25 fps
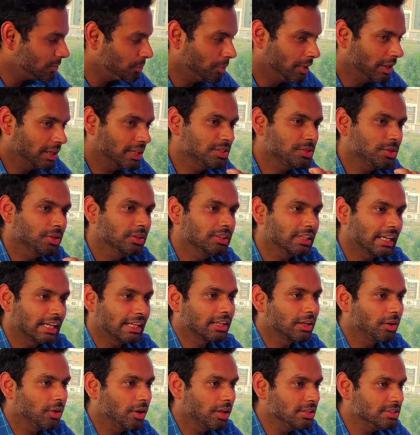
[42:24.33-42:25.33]
One is on
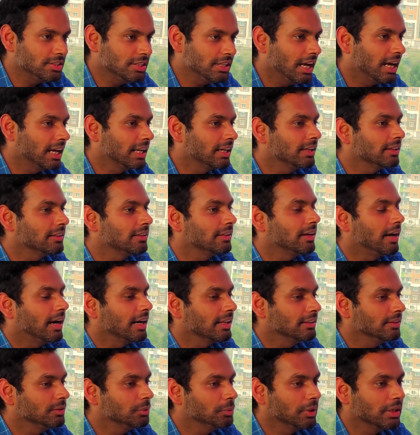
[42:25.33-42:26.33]
technology, and the
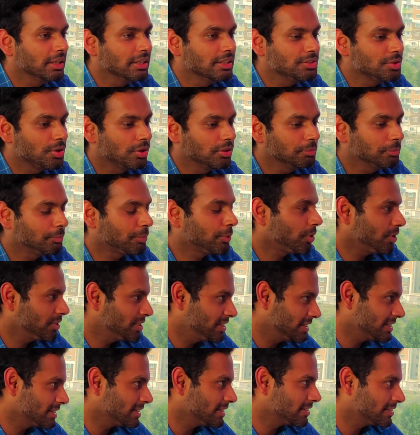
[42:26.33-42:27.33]
other one is on
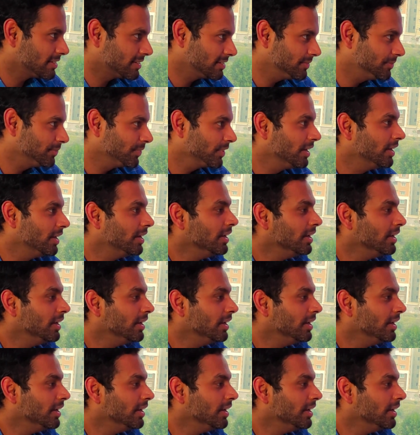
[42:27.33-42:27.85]
processes.